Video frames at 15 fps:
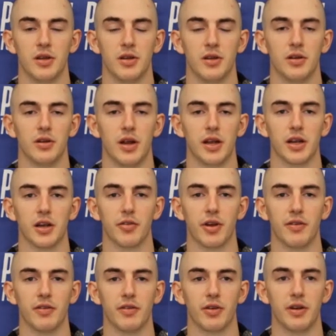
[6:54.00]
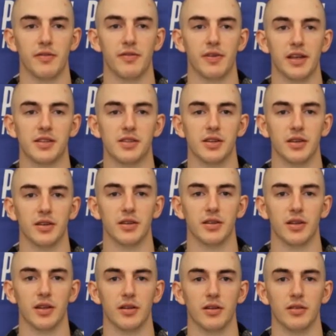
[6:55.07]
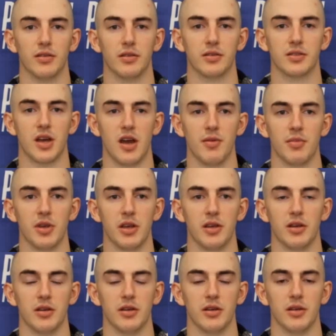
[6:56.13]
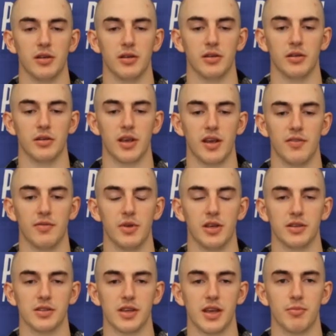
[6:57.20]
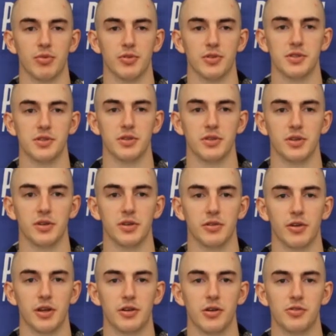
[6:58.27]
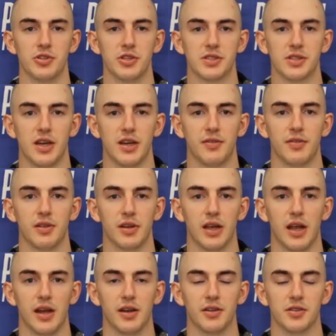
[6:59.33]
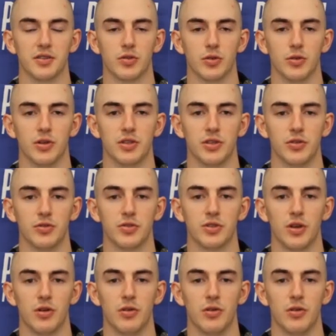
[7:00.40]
I had great vets that taught me and gave me examples, and great coaching staff that guided us through it too. So